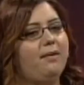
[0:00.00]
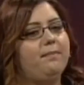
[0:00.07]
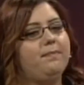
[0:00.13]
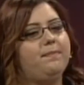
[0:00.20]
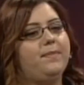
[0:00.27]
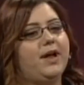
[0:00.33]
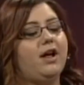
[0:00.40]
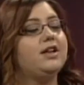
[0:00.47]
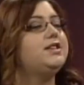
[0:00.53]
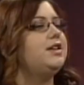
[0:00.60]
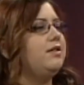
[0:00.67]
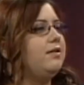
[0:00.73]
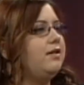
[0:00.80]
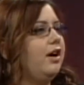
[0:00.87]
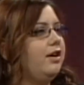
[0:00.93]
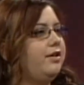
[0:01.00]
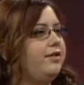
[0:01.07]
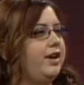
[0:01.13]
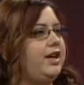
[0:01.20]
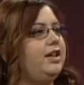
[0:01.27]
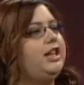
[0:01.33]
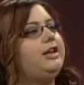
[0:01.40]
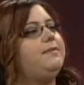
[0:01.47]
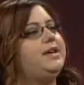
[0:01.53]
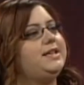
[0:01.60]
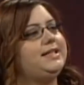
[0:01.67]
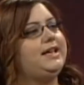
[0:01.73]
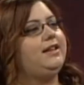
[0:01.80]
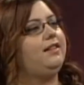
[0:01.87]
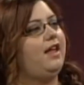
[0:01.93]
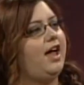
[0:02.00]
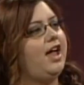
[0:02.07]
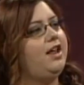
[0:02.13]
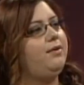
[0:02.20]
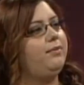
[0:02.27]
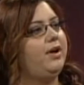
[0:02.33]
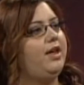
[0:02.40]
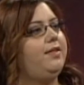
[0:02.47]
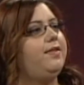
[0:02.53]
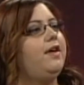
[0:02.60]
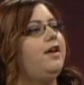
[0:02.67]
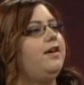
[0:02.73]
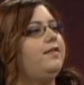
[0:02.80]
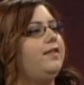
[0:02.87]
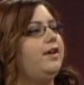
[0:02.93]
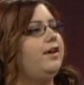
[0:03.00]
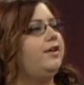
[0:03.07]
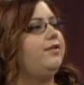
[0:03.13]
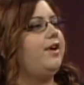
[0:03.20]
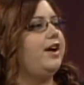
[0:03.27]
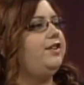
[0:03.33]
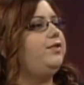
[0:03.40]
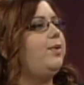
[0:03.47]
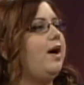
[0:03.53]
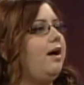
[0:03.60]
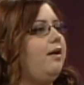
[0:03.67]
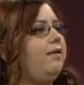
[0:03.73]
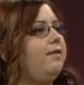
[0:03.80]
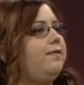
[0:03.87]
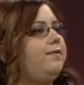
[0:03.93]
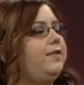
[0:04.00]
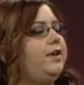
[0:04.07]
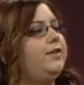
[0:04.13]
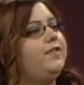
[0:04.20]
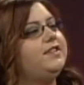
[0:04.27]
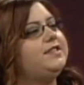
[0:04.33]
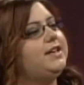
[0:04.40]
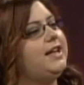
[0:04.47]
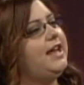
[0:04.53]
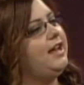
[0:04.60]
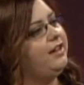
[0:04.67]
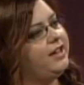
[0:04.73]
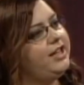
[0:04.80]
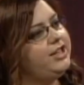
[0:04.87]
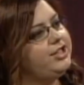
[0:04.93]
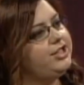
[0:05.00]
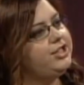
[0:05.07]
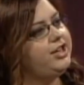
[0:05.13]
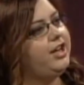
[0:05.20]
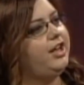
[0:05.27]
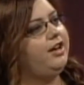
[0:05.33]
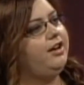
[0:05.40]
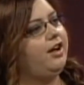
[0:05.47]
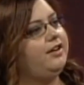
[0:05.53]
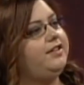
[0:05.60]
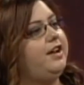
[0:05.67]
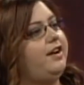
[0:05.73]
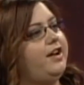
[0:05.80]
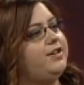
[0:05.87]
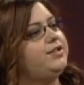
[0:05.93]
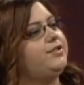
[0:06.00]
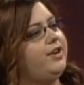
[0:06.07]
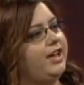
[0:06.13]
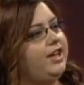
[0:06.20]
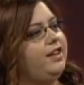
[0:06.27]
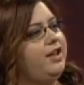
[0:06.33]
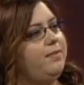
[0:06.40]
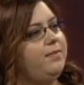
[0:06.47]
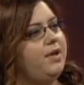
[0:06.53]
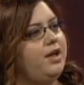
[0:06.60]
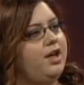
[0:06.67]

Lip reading: But also our curriculum is in line with the grade 12 University English in Ontario's curriculum.